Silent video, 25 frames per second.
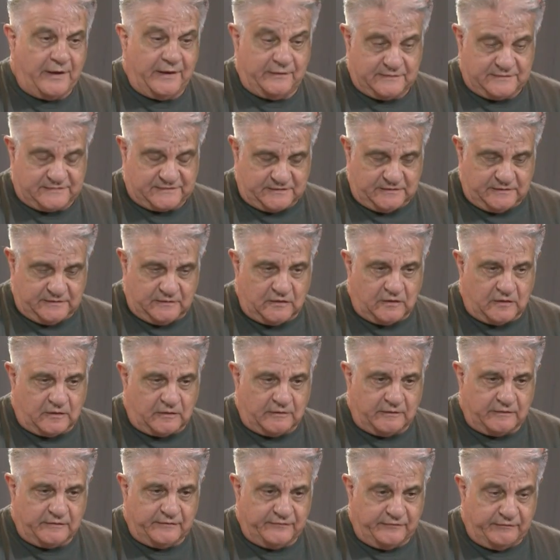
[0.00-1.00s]
and still
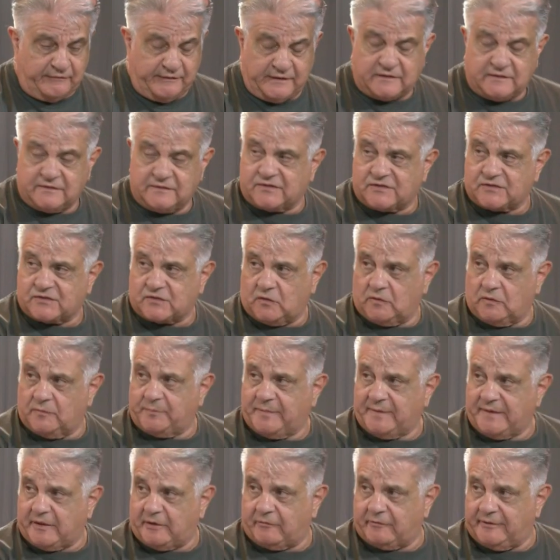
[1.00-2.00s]
are a very concerned
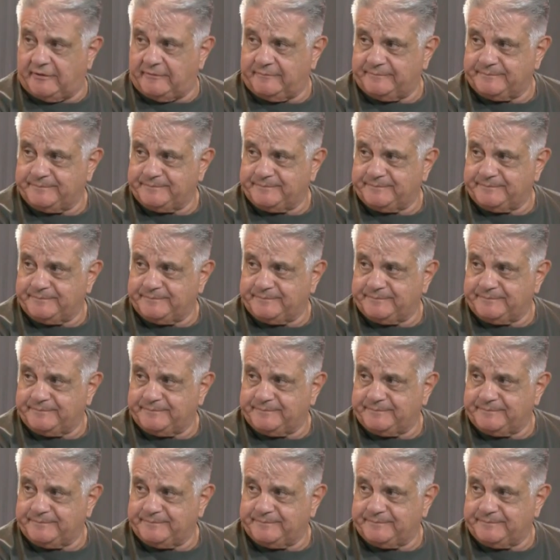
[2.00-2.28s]
parent